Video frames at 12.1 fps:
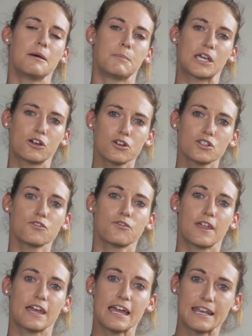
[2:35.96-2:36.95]
because of
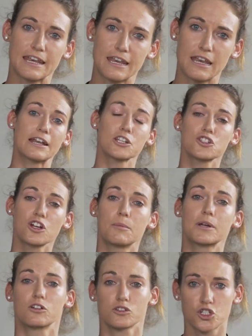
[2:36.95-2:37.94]
their
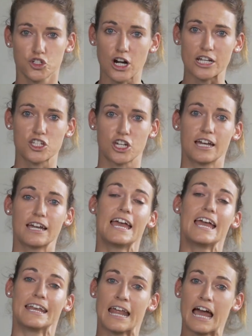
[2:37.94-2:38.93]
anatomical structure
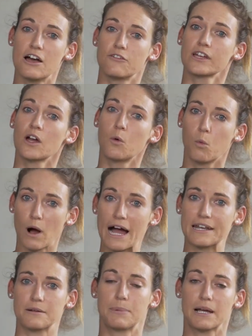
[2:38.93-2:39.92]
in having a
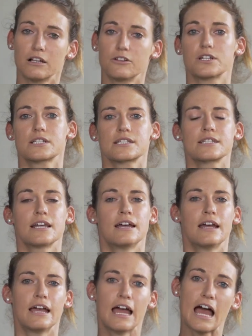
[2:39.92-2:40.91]
wider pelvis.
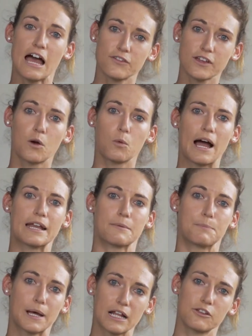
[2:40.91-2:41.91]
Having a wider
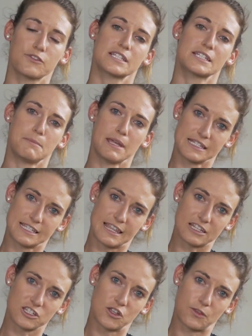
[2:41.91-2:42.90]
pelvis means
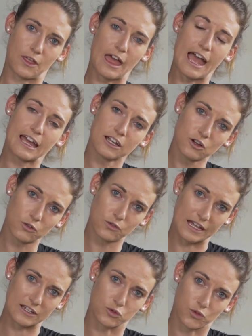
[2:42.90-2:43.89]
that the angle
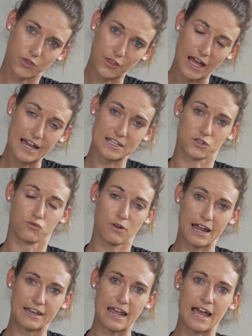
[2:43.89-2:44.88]
that your thighs
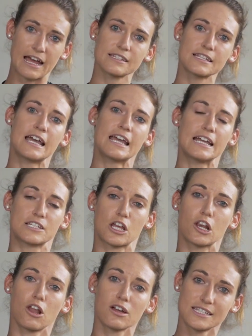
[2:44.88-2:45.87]
run at is a
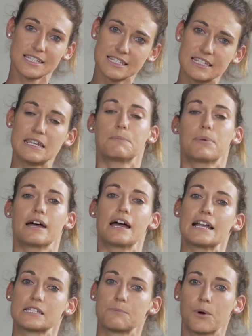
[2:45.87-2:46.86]
lot steeper
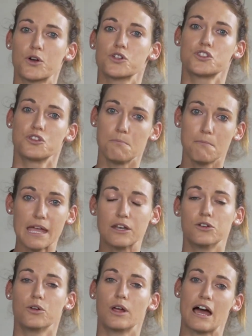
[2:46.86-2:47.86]
as opposed to
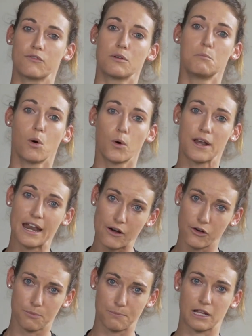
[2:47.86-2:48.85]
men who have a more
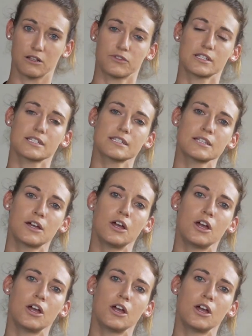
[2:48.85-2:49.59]
narrow pelvis.